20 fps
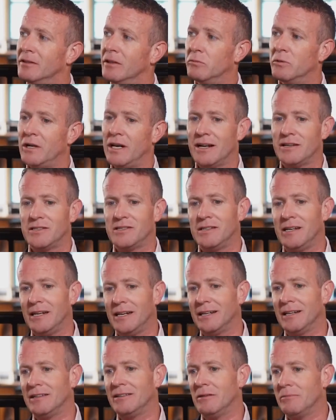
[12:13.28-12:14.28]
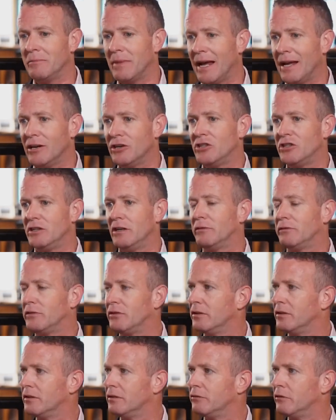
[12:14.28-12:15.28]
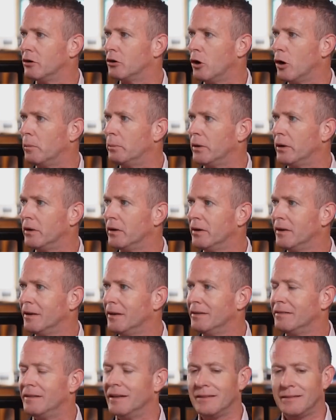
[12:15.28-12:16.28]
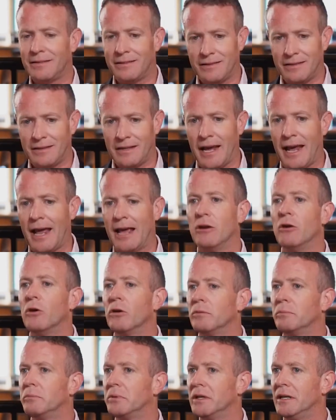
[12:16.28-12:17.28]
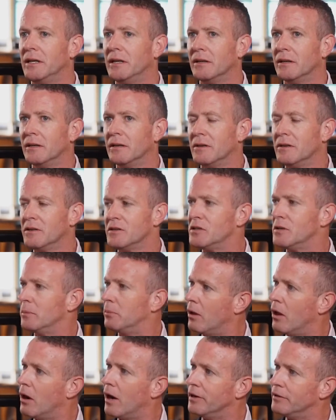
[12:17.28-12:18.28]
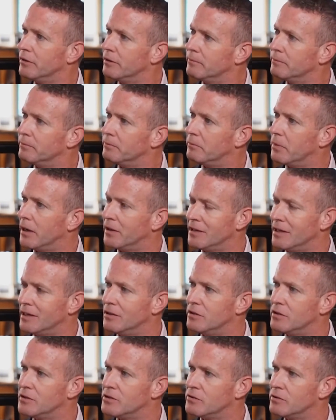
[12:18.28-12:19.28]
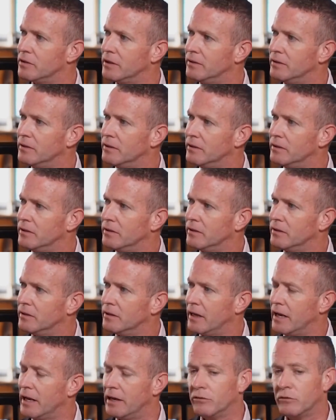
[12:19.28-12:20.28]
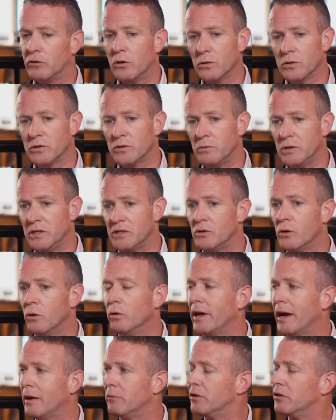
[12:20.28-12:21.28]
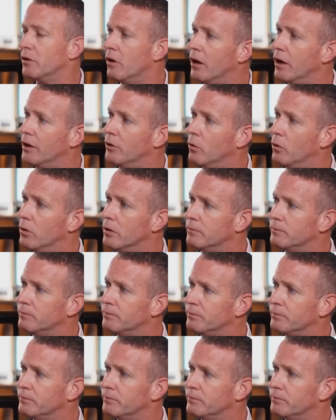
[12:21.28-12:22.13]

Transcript: that we are seeing a demand shift for copper that cannot be supplied by the industry. And of course we saw that with iron ore,